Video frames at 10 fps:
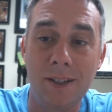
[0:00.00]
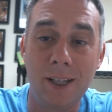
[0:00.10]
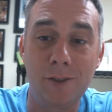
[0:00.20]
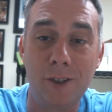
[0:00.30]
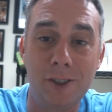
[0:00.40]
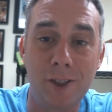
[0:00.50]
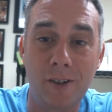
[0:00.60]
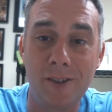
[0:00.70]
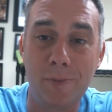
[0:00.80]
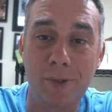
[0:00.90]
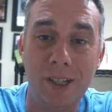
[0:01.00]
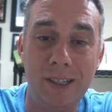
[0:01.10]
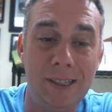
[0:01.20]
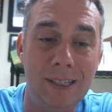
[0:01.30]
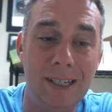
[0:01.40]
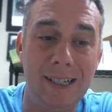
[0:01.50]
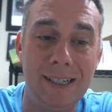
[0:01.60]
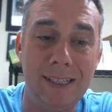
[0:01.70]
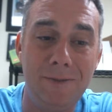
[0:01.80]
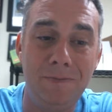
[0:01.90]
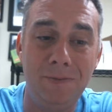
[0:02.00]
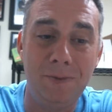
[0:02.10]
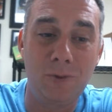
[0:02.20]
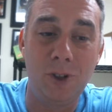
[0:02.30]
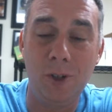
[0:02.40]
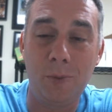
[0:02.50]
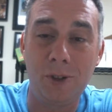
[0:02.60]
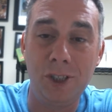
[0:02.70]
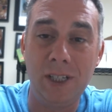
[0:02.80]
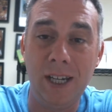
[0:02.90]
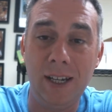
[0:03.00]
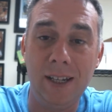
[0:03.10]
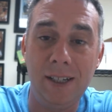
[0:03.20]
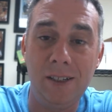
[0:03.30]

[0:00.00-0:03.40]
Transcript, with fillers: Thanks for your service, brother. Um, really appreciate it.